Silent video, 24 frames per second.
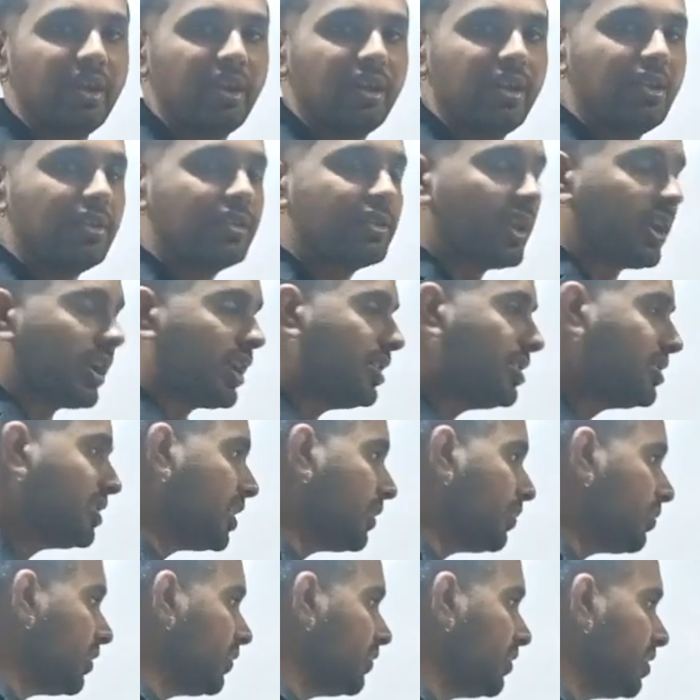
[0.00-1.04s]
In second
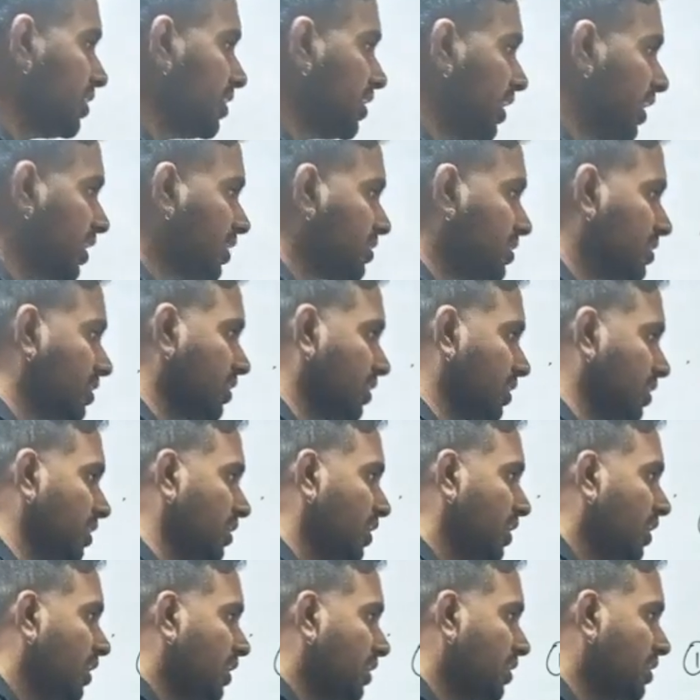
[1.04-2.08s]
step of the reaction,
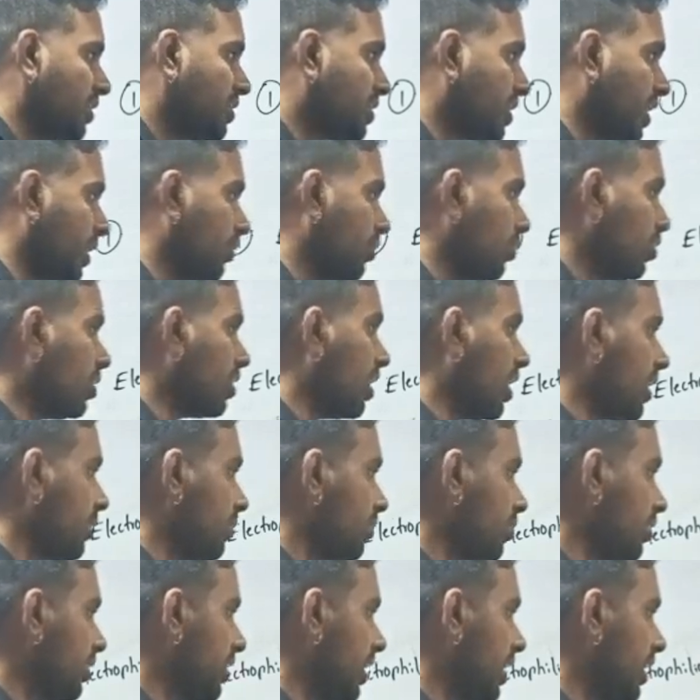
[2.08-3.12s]
the stable
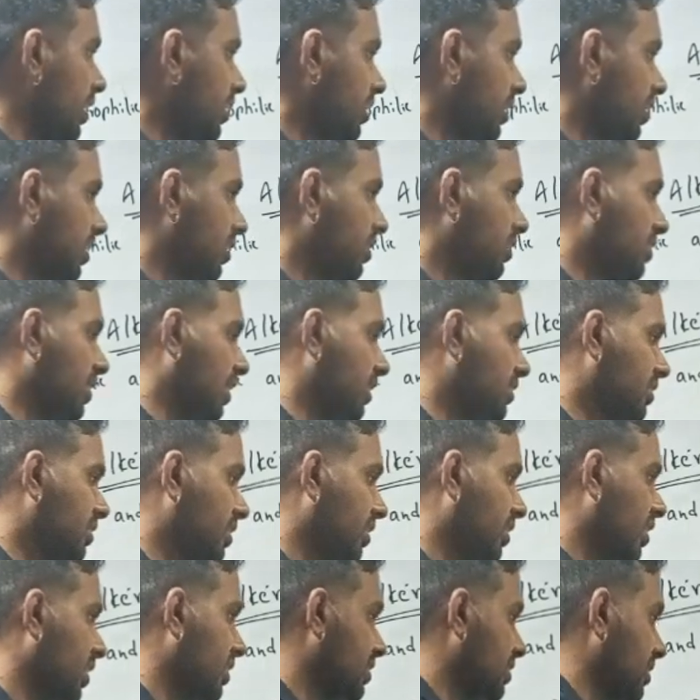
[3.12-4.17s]
carbocation
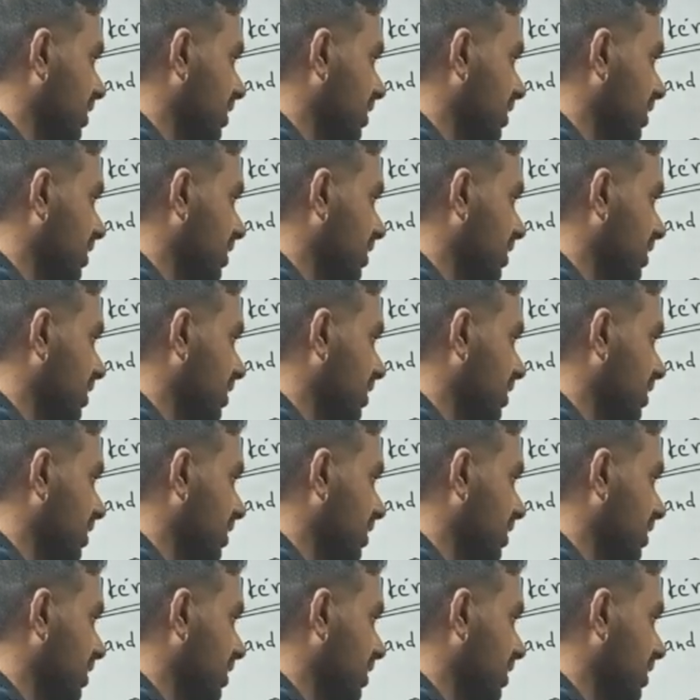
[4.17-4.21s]
considers